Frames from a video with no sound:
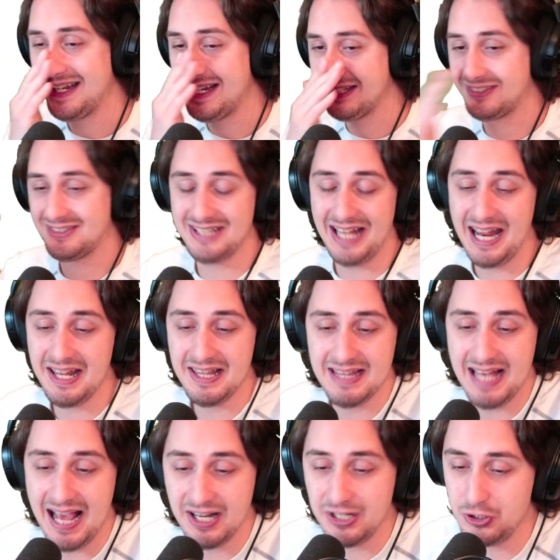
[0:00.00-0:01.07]
say
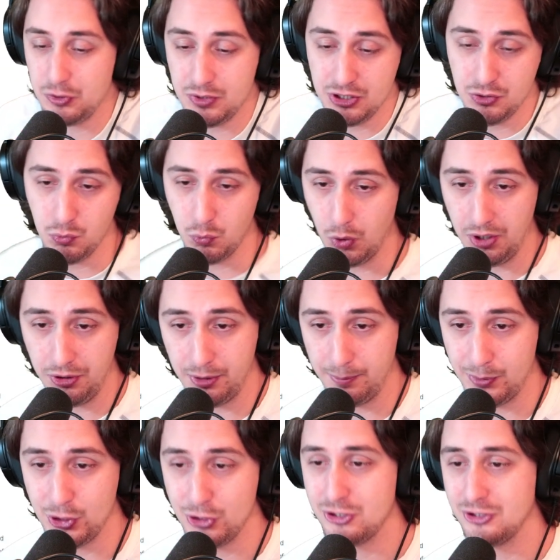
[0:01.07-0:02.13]
that you didn't want the
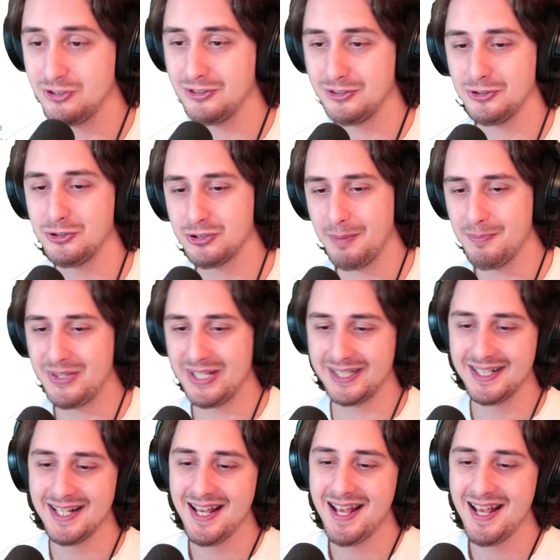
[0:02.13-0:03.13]
purchases or something,